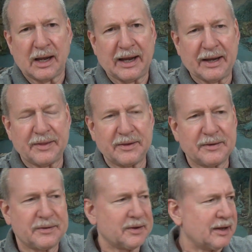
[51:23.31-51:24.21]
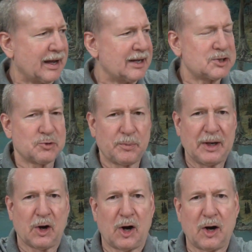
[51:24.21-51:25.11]
and the lights will
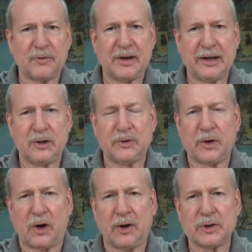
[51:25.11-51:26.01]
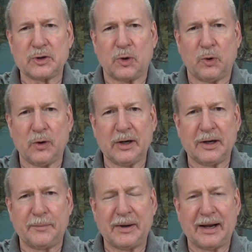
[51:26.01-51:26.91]
be off here in the
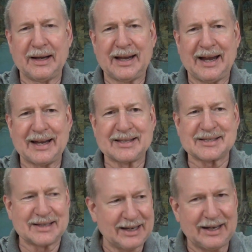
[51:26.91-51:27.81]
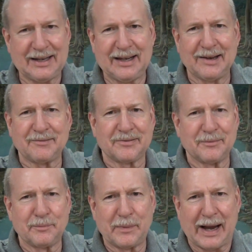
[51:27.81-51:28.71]
auditorium and I can't see to get
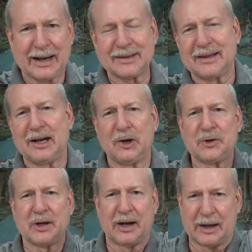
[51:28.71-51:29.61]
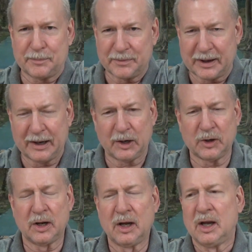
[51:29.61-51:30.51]
from back there to up
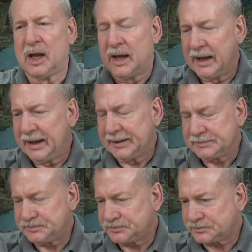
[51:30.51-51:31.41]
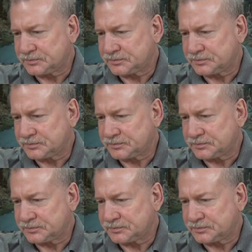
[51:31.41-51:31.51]
there and